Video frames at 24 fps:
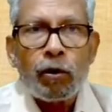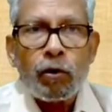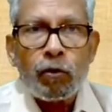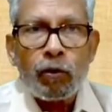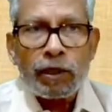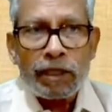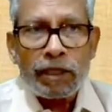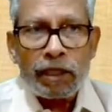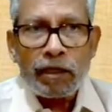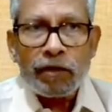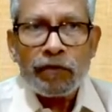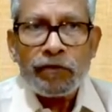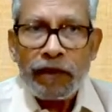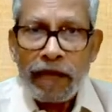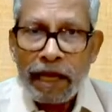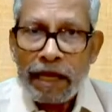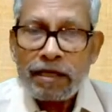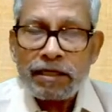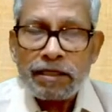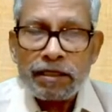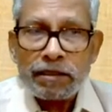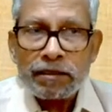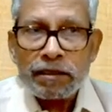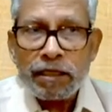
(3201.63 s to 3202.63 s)
What are the
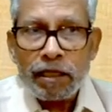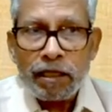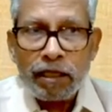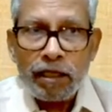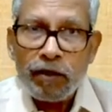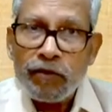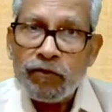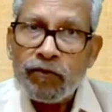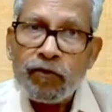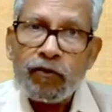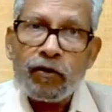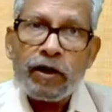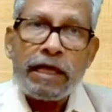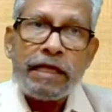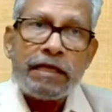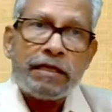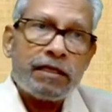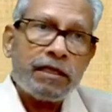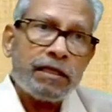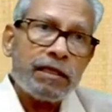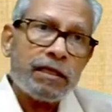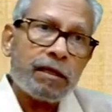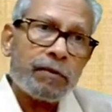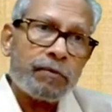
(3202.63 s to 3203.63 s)
factors are
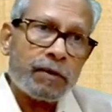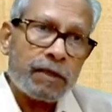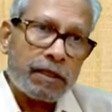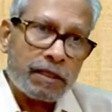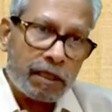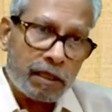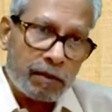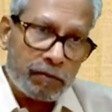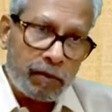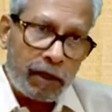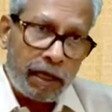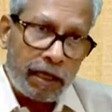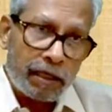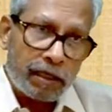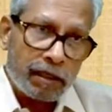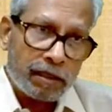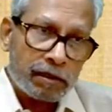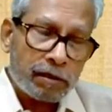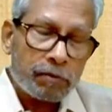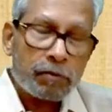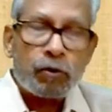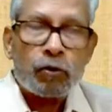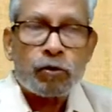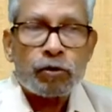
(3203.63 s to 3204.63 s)
influencing the HR planning?
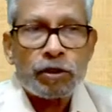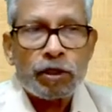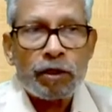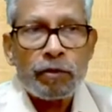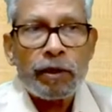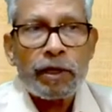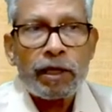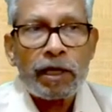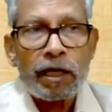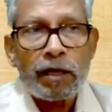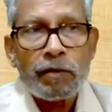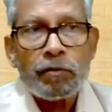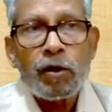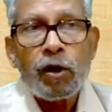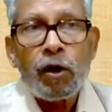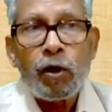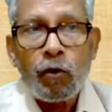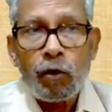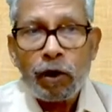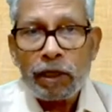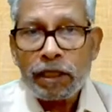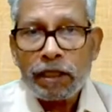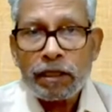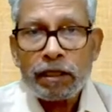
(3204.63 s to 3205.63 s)
So question may come,
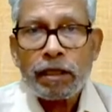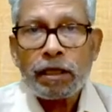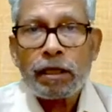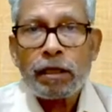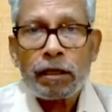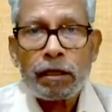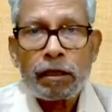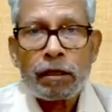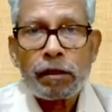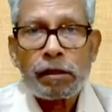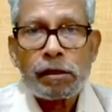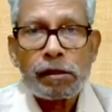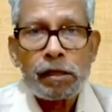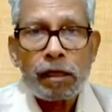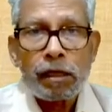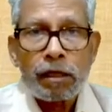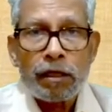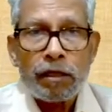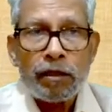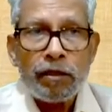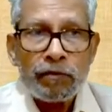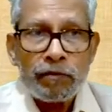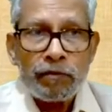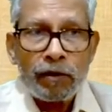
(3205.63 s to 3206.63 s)
what are
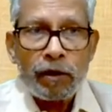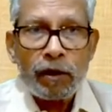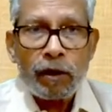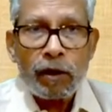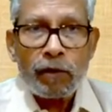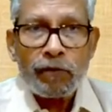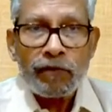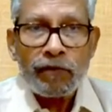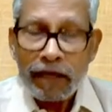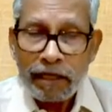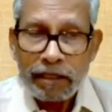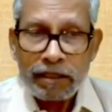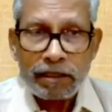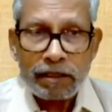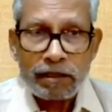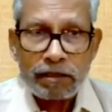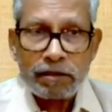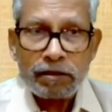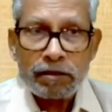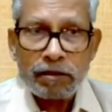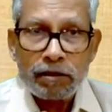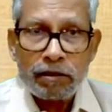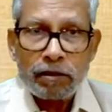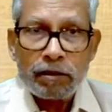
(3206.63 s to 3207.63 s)
the
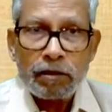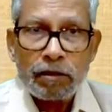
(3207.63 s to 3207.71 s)
factors?